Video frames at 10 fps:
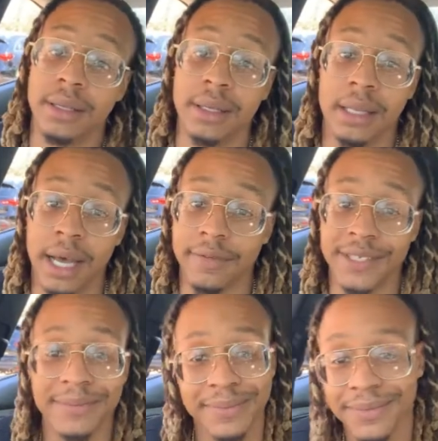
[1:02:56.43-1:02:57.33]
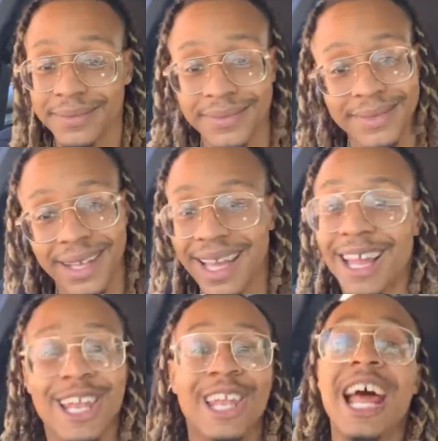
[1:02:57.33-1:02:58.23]
Love it.
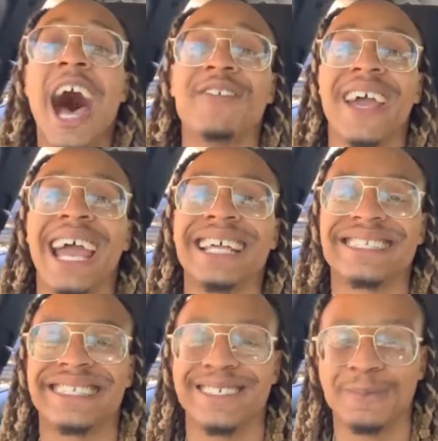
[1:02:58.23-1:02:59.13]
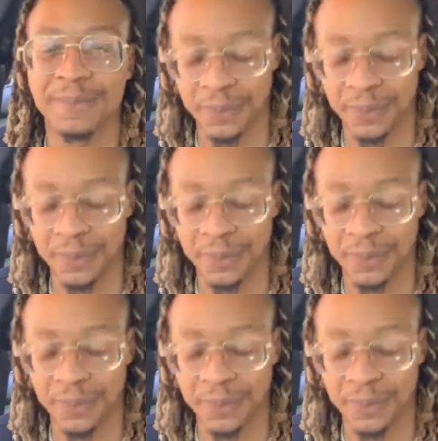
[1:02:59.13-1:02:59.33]
Love it!